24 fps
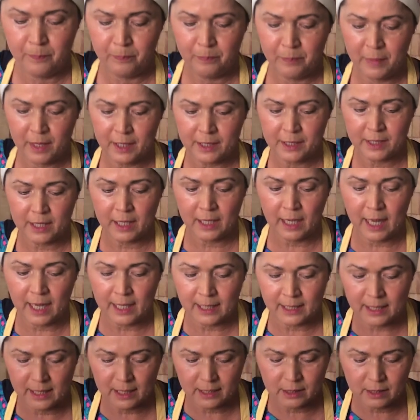mix it
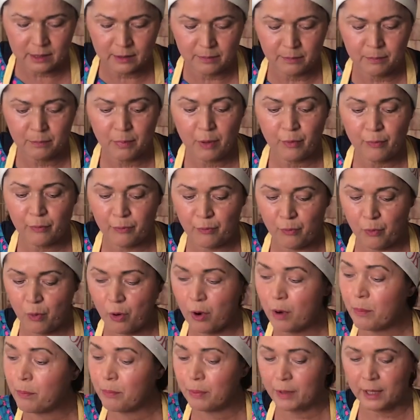like this
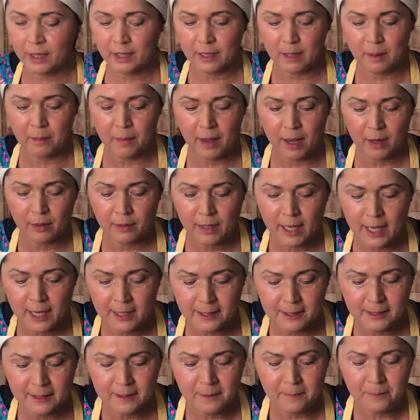before putting the
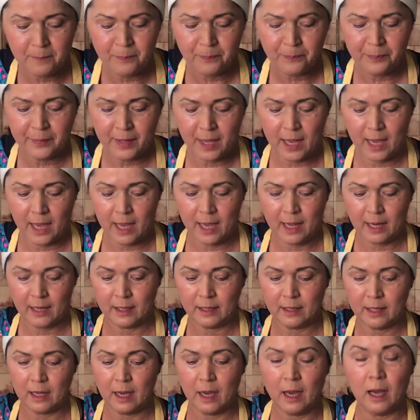mayonnaise
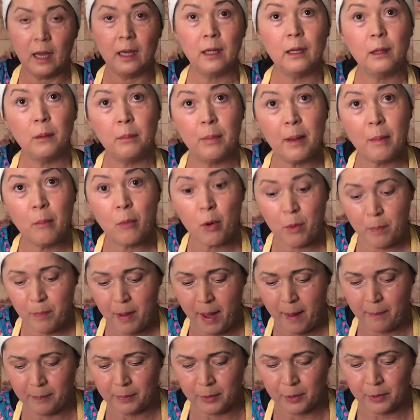and a little bit more
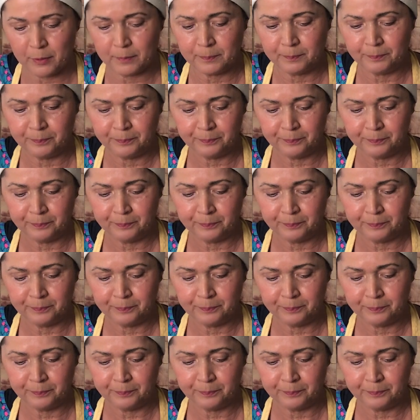pepper.